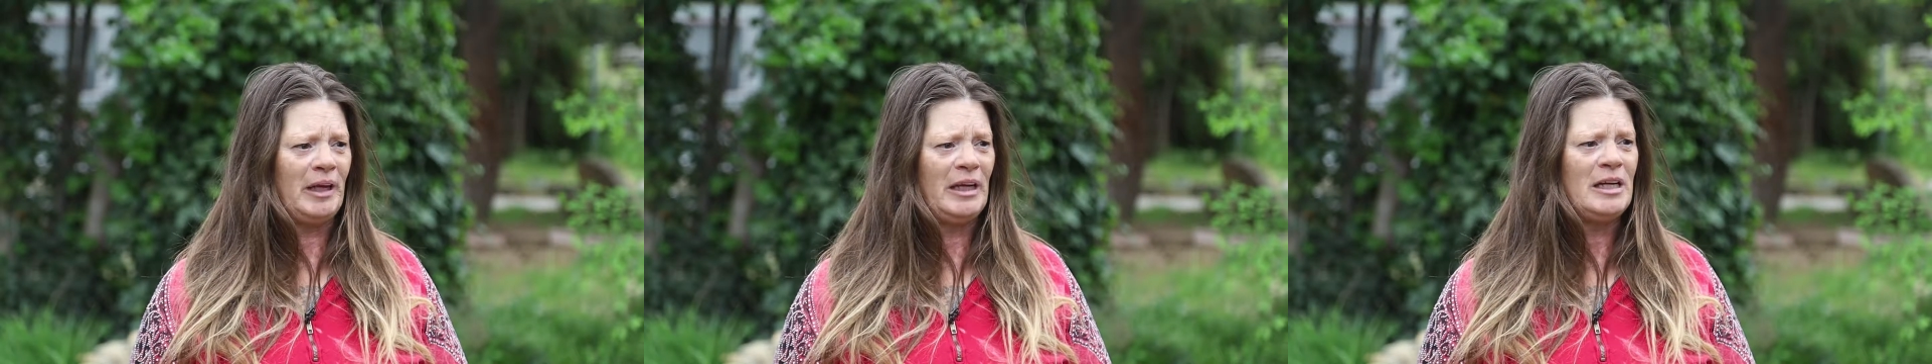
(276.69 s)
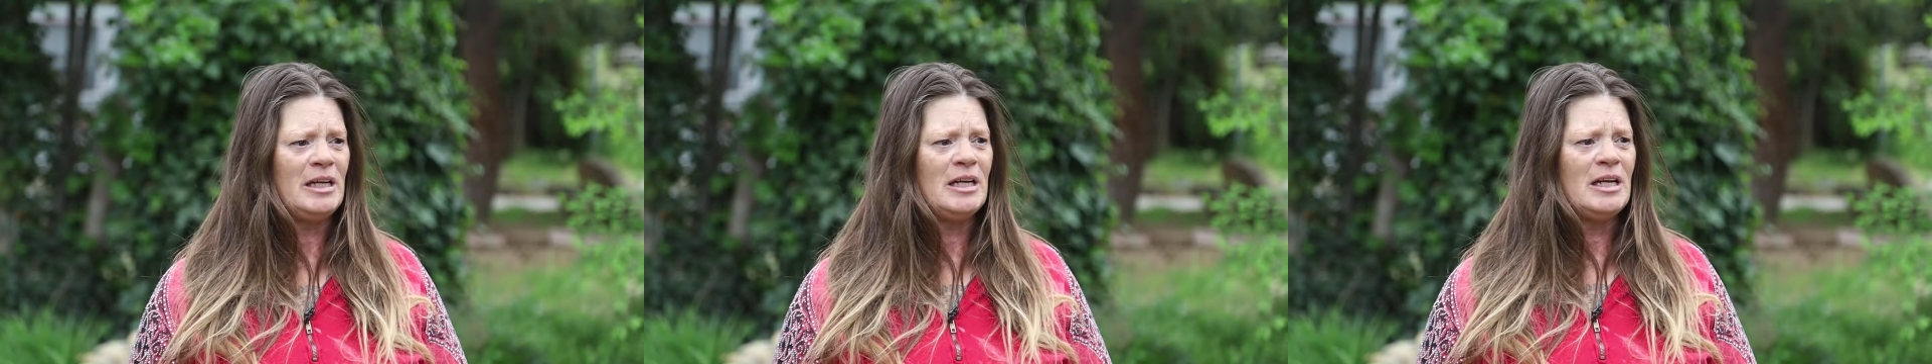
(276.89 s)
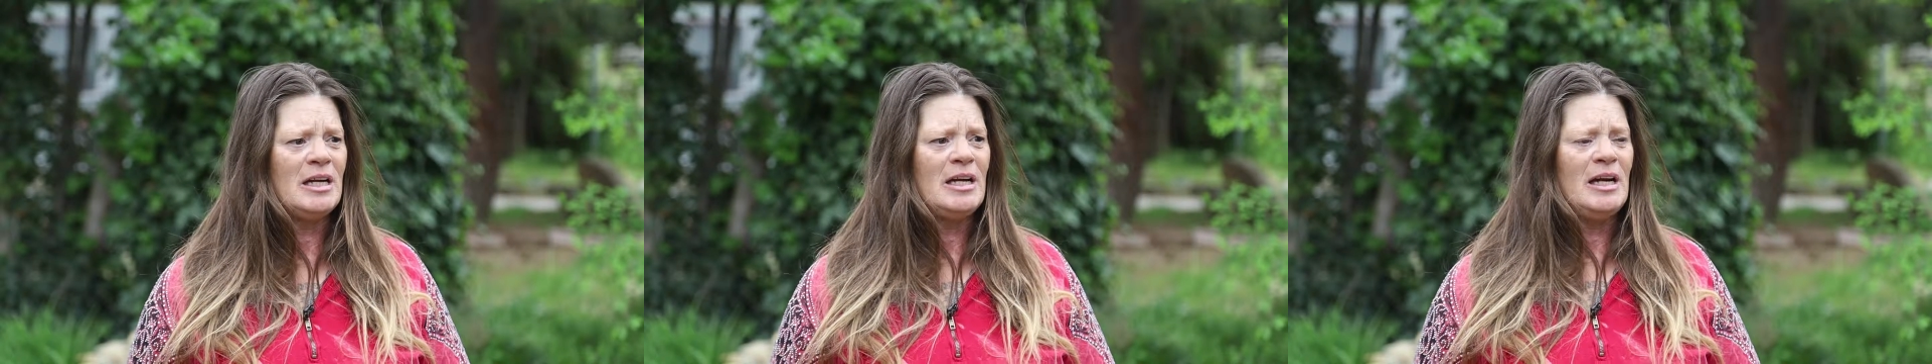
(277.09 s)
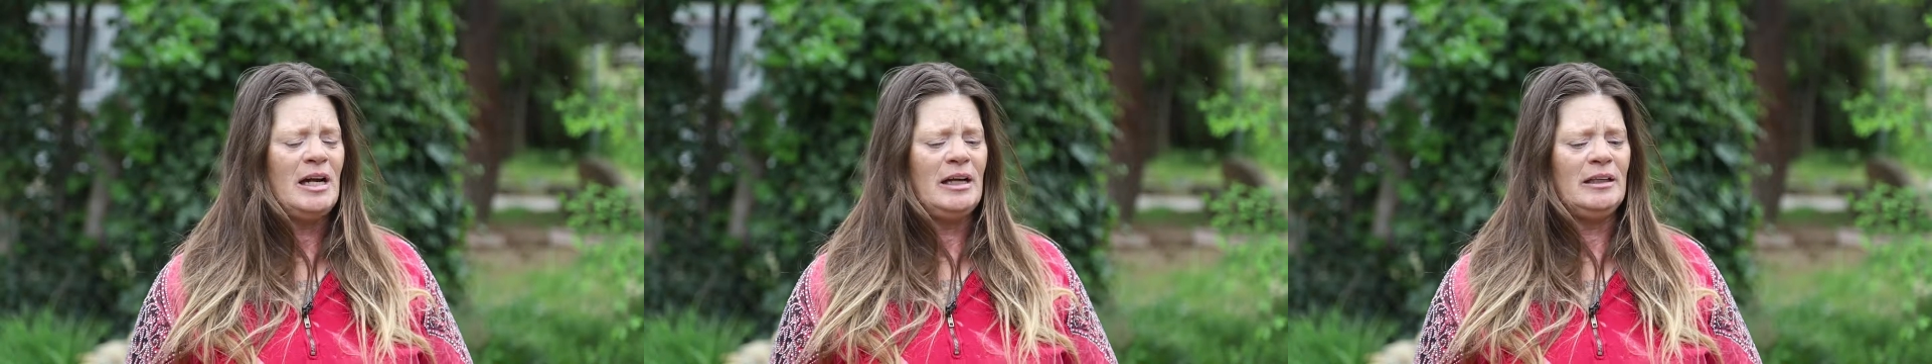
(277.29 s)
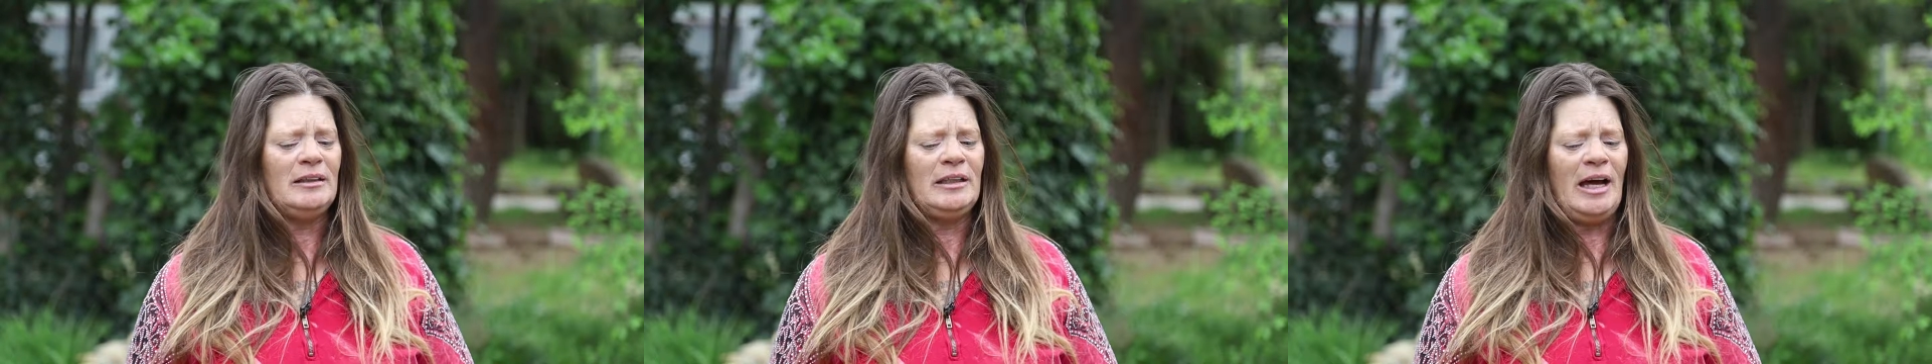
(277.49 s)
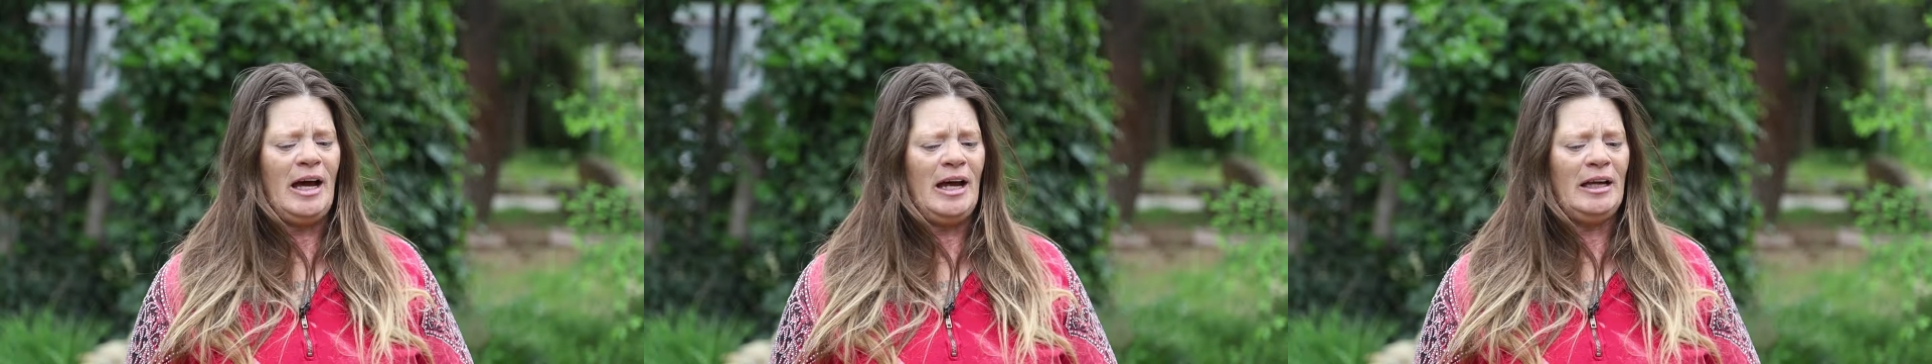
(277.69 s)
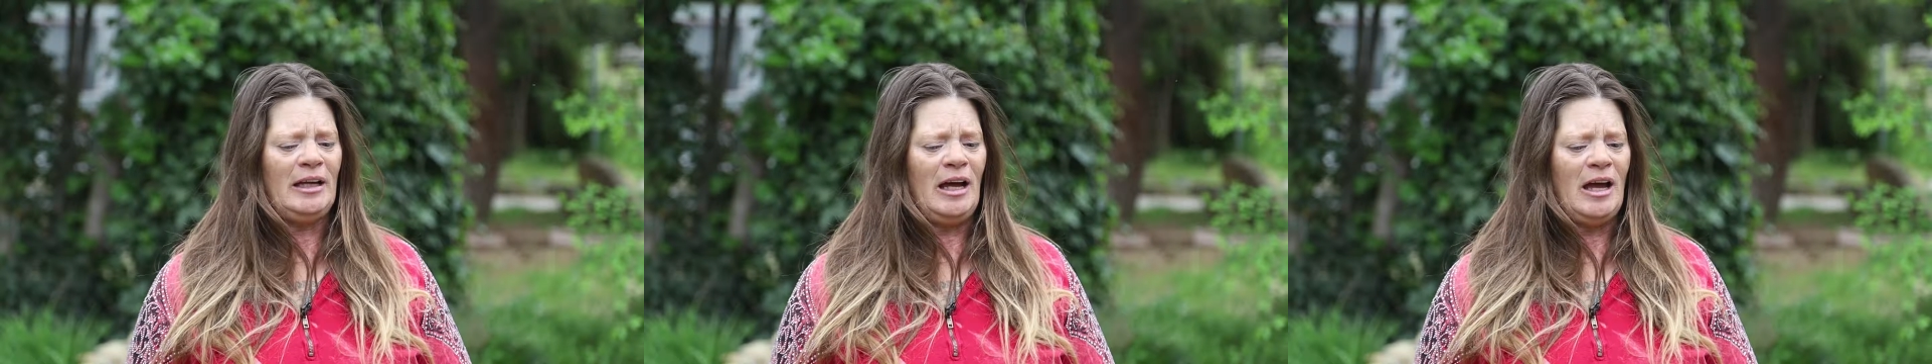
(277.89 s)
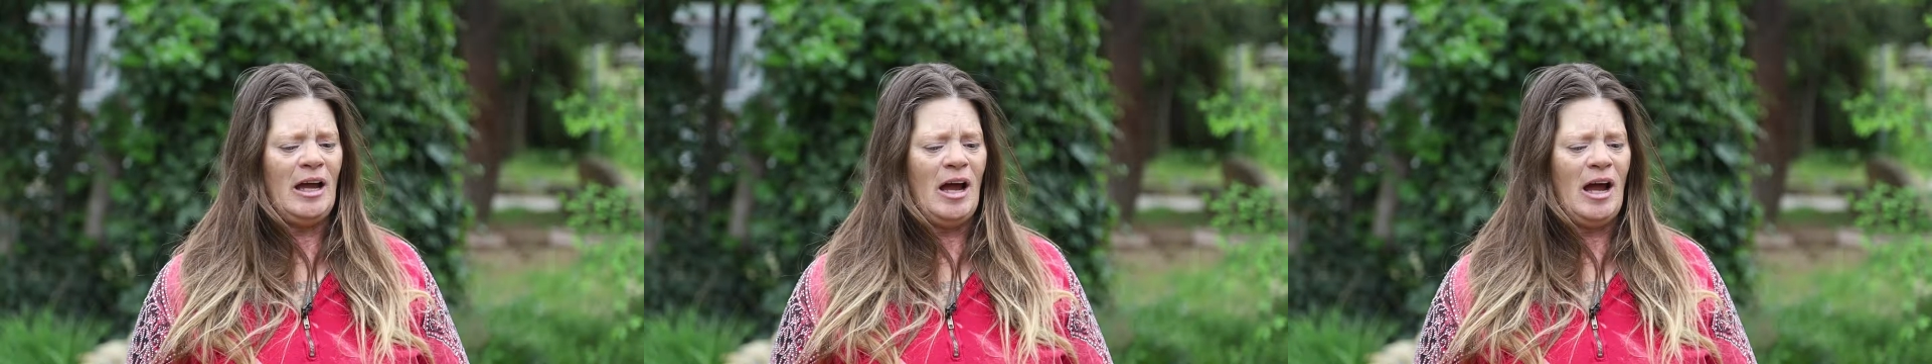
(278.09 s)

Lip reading: me that